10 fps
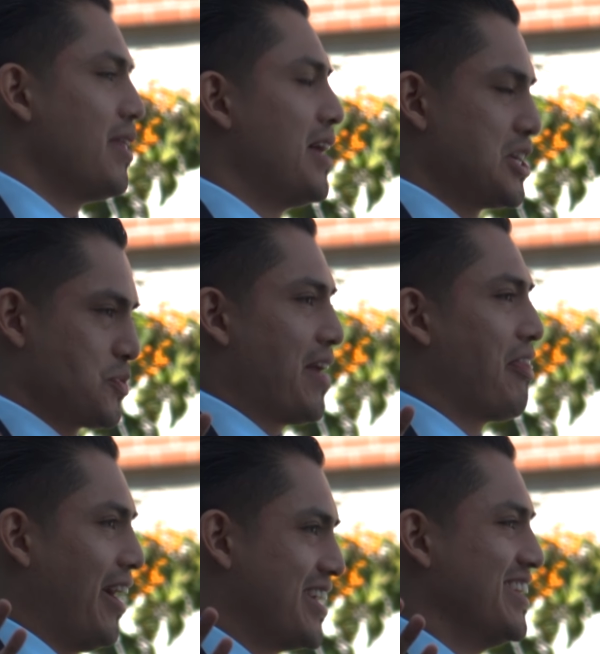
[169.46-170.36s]
That's what I
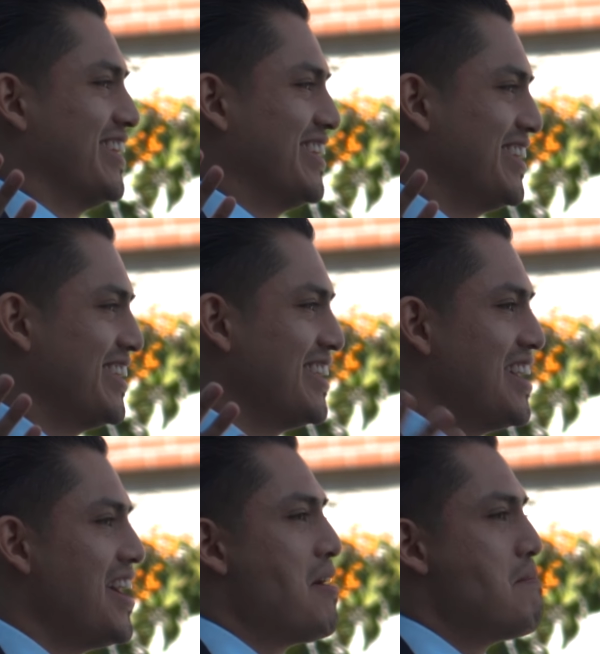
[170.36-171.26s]
thought.
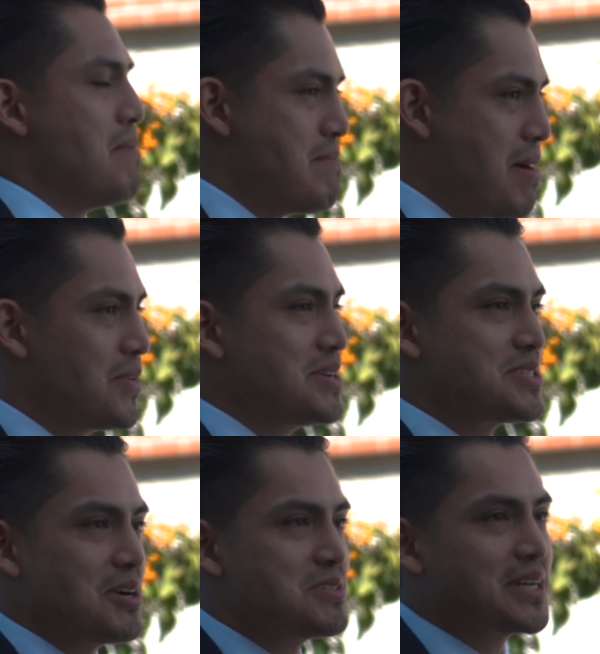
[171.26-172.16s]
My memory
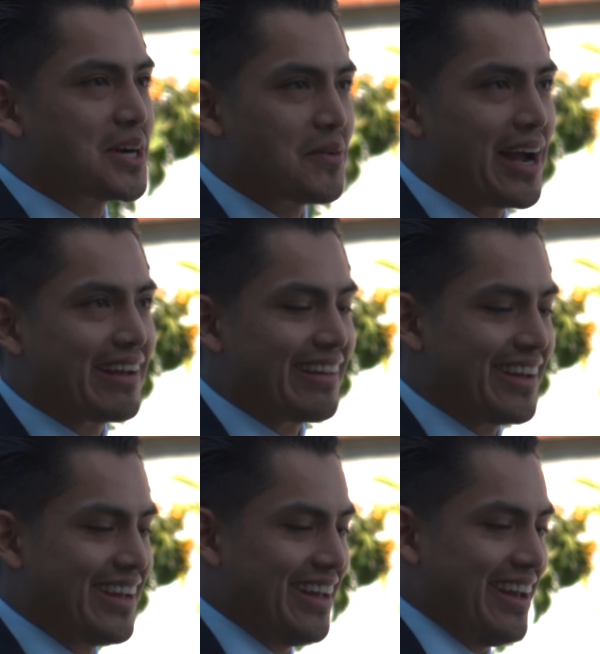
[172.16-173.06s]
serves me correctly.
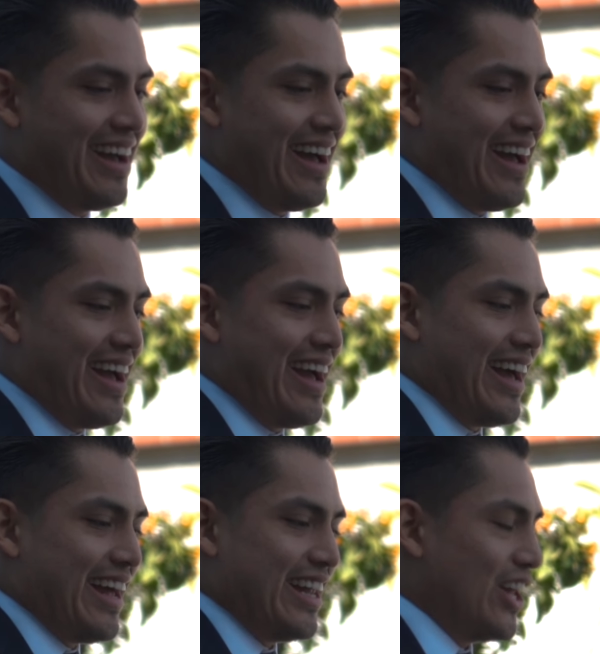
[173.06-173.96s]

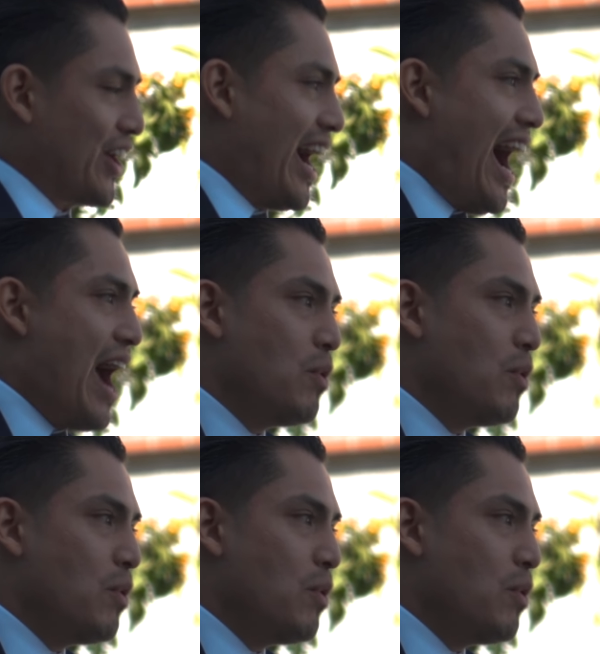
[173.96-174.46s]
Look, I